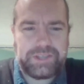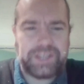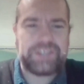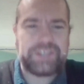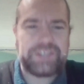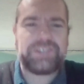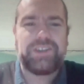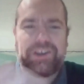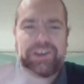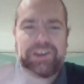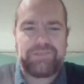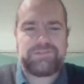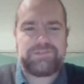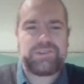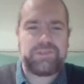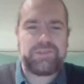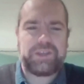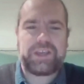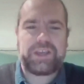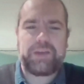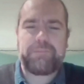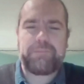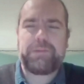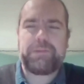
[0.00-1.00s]
they sold
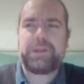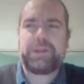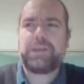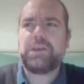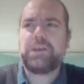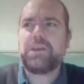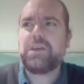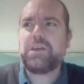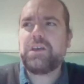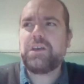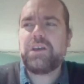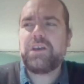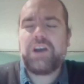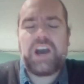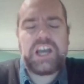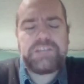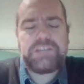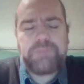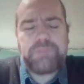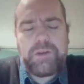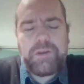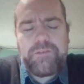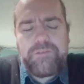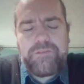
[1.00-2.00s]
the company. I
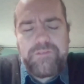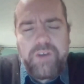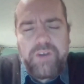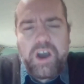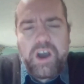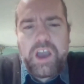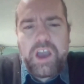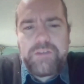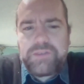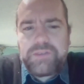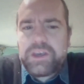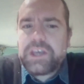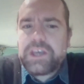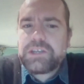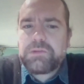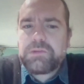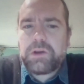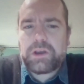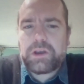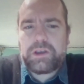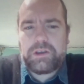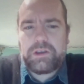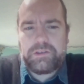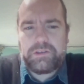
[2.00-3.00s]
spent 5 years
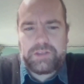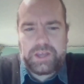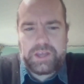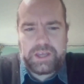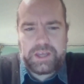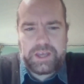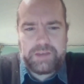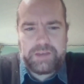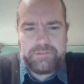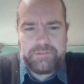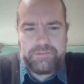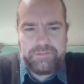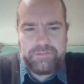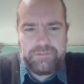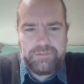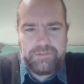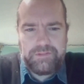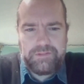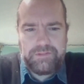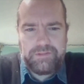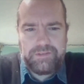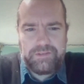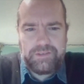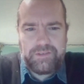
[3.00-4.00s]
working on that game.
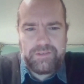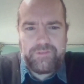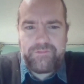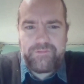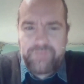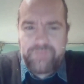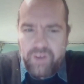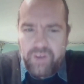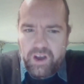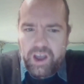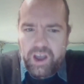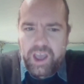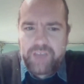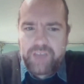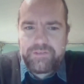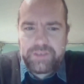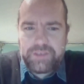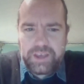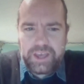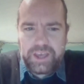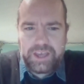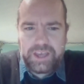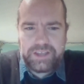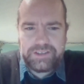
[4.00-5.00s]
5
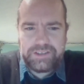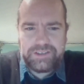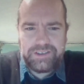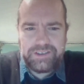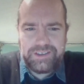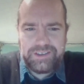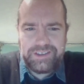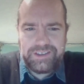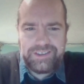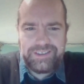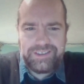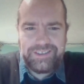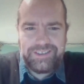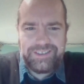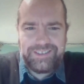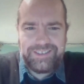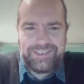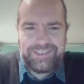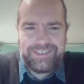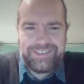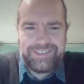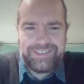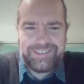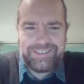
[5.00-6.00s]
years
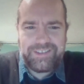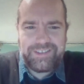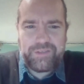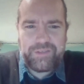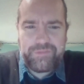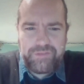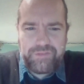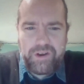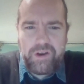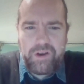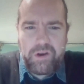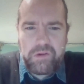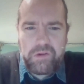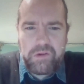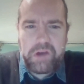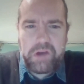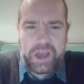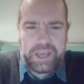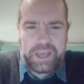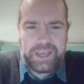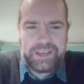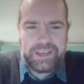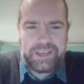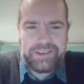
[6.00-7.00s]
to throw
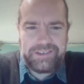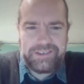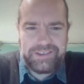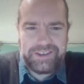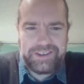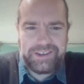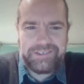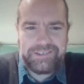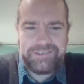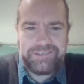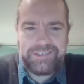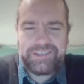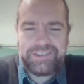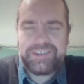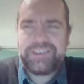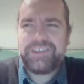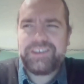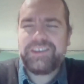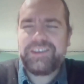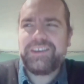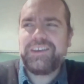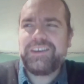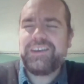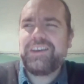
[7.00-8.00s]
away, you know.
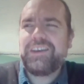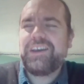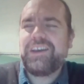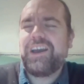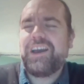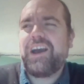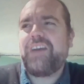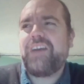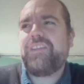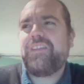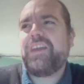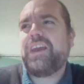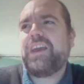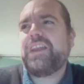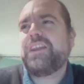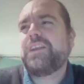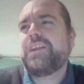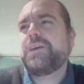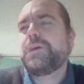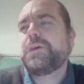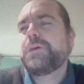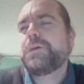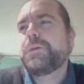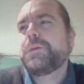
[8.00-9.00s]
And then